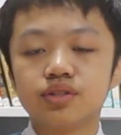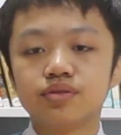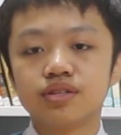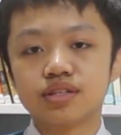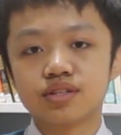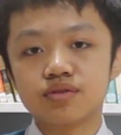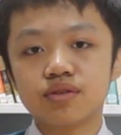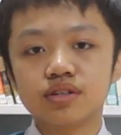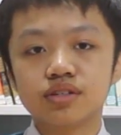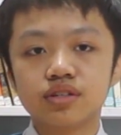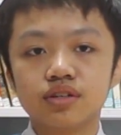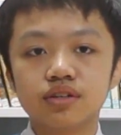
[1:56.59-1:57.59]
choose the
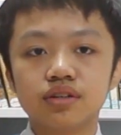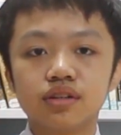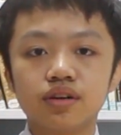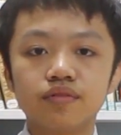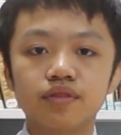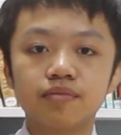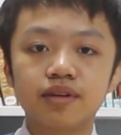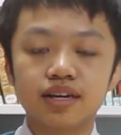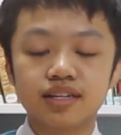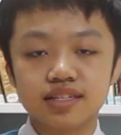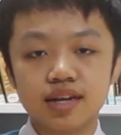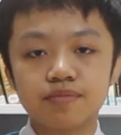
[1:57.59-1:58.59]
structure, learn from
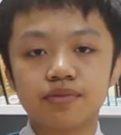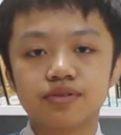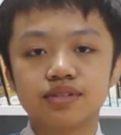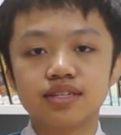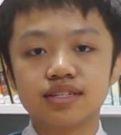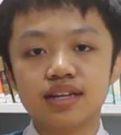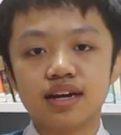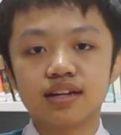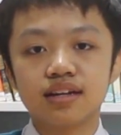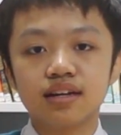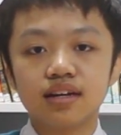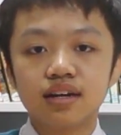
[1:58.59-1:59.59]
the examples
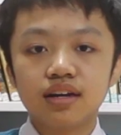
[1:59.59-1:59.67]
instead.